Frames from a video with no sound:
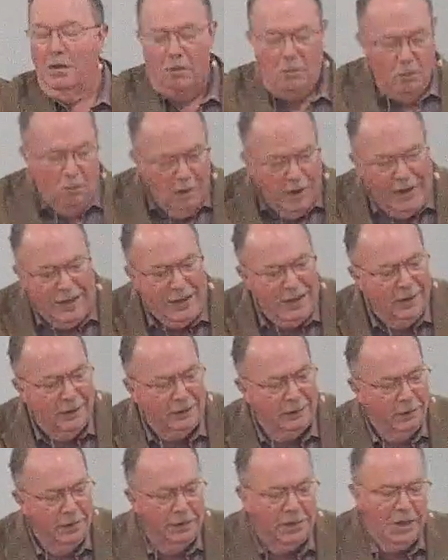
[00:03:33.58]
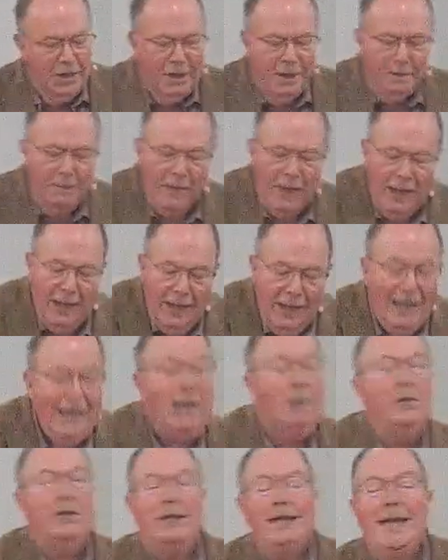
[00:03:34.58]
read it through to them.
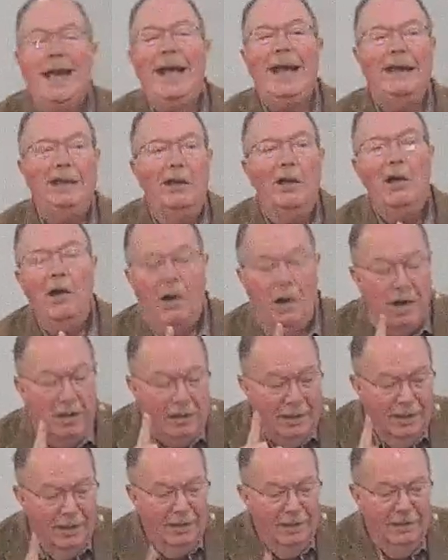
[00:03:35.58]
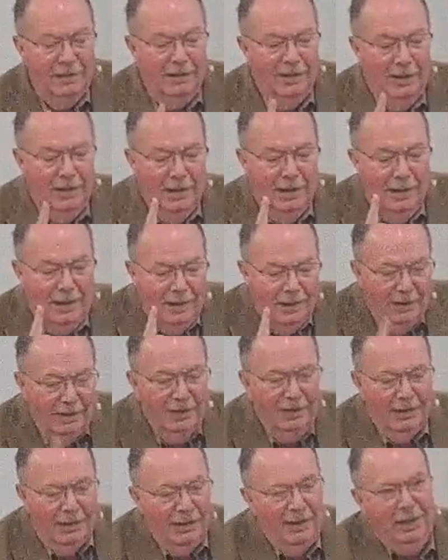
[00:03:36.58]
It was not long
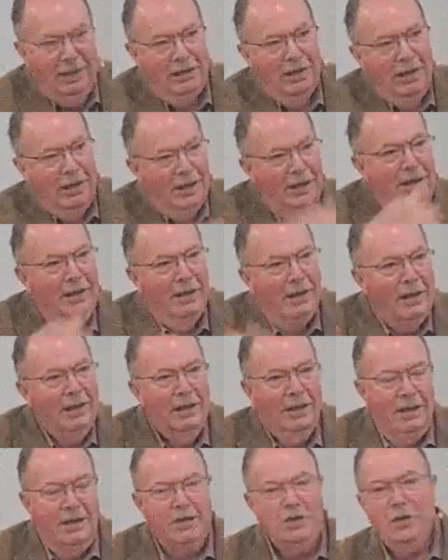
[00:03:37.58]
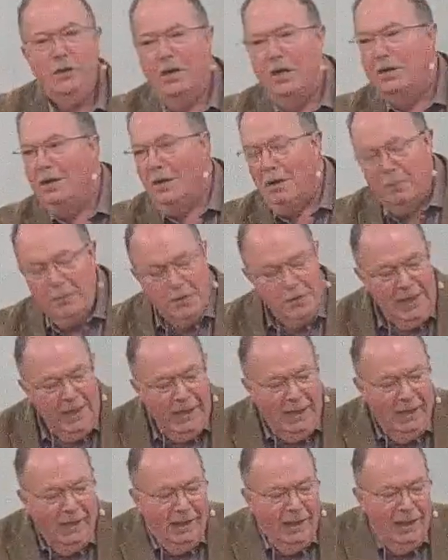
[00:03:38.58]
in history terms
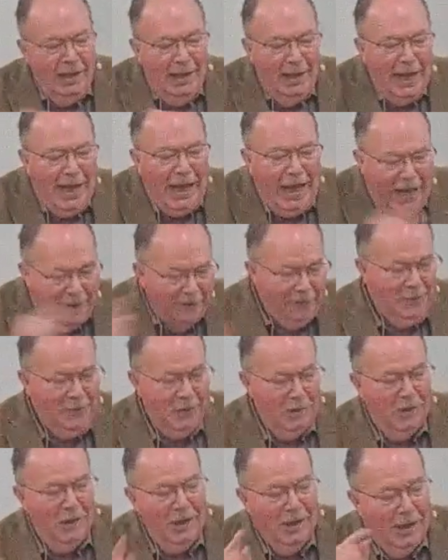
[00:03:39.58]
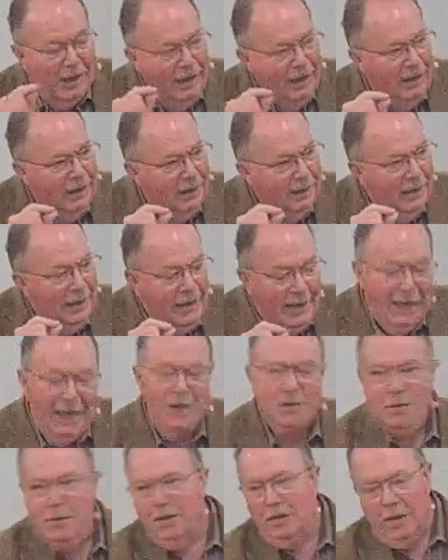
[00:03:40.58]
after
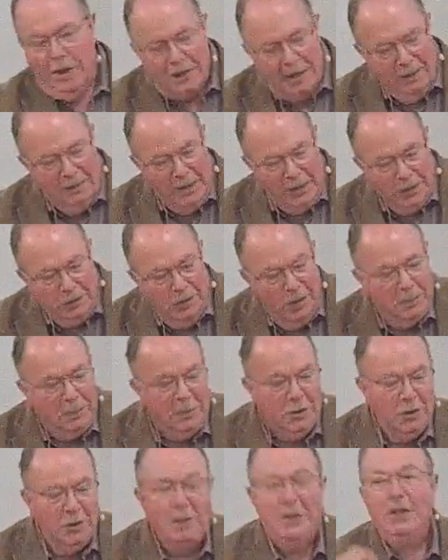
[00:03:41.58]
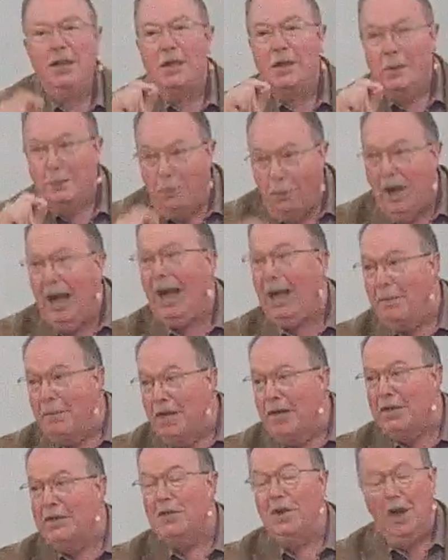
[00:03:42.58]
Ezra taught them the scriptures that the
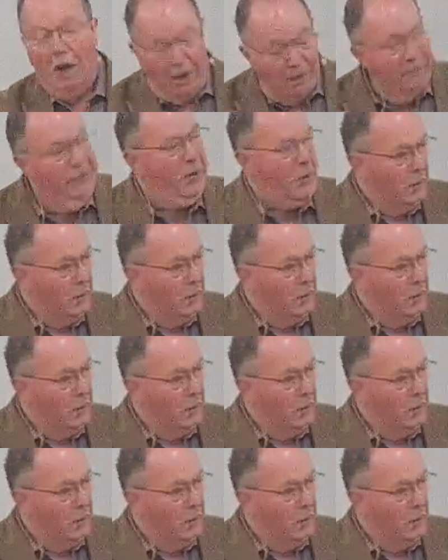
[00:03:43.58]
promise of